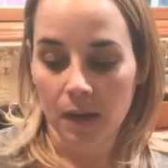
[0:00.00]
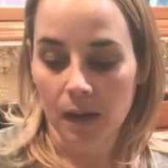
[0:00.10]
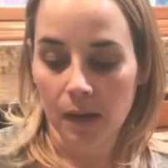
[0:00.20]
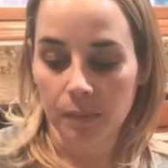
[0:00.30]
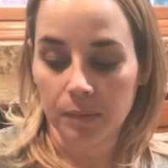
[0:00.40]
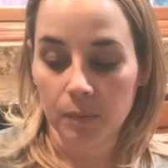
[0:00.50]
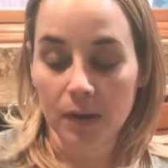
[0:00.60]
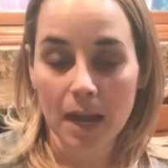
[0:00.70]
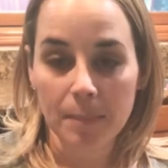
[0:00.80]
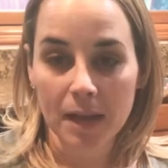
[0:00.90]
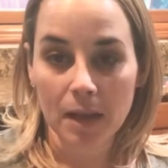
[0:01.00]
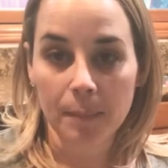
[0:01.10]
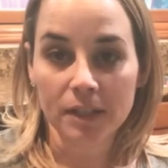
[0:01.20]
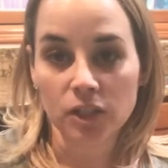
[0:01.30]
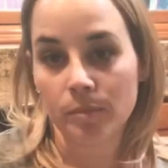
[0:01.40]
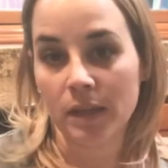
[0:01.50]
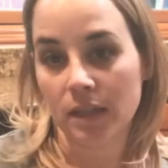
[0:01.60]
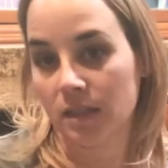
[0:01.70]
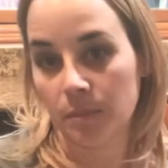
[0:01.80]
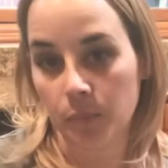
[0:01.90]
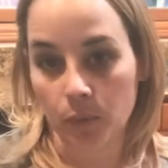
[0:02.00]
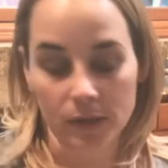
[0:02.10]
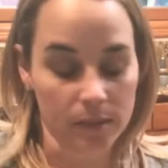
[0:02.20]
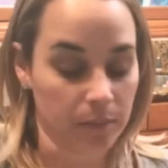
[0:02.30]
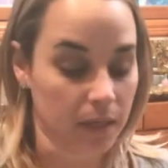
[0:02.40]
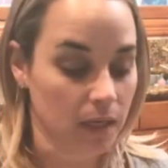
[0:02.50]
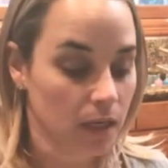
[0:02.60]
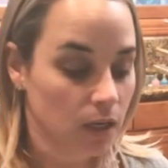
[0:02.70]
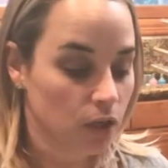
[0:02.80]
Uh, when I make them, I just make the simple recipe,